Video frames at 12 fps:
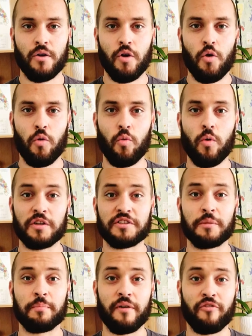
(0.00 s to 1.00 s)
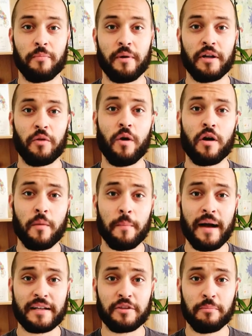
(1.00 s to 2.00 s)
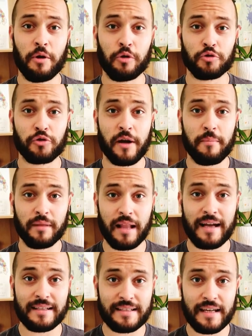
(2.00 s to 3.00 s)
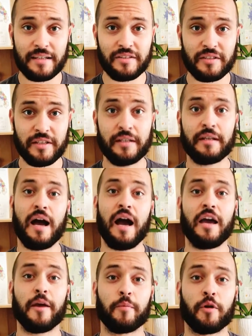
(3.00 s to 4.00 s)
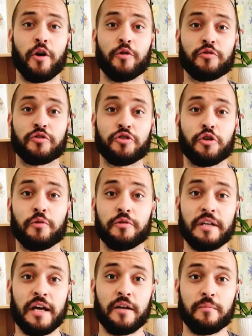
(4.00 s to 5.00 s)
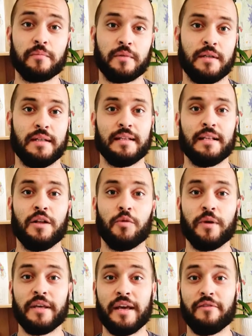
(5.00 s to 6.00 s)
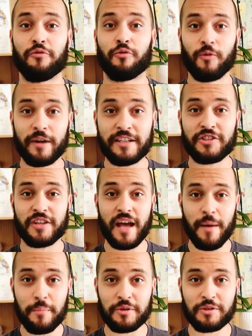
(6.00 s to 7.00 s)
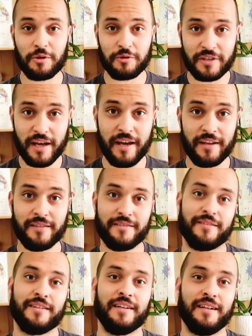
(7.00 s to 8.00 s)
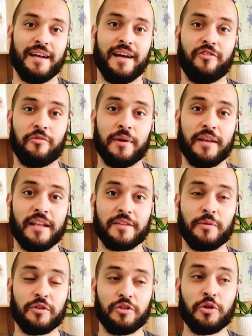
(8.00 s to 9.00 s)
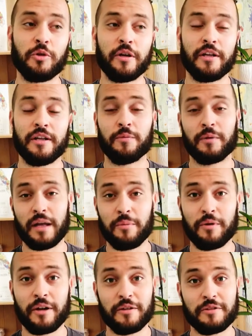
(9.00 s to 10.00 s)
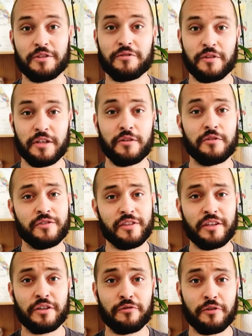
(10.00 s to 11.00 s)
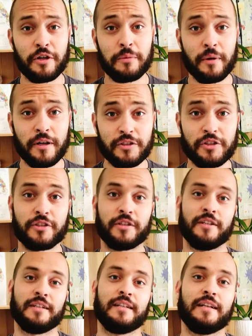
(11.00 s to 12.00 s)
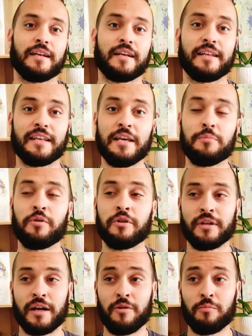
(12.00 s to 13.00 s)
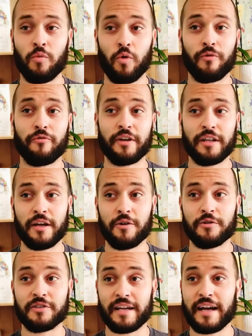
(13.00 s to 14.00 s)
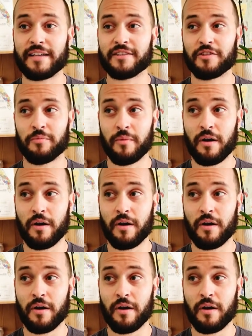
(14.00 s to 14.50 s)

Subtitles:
What's up, everybody? Welcome back to Bone Dry Blind Tasting. I am your host, Joe Denham. We have reached episode 10. Everybody that's been tuning in when I put out these videos, thank you very much. Gonna keep putting out more videos. I got some